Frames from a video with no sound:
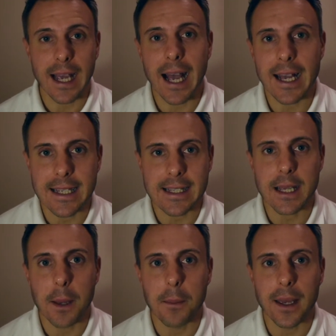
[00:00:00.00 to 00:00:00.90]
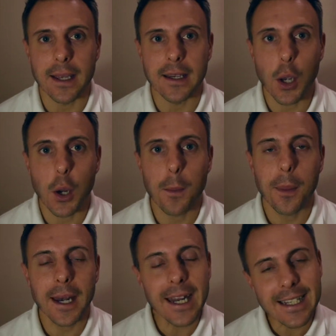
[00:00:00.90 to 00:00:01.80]
has been
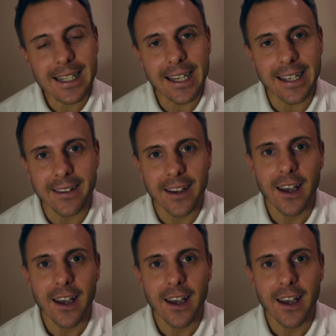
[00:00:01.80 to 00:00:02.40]
completed.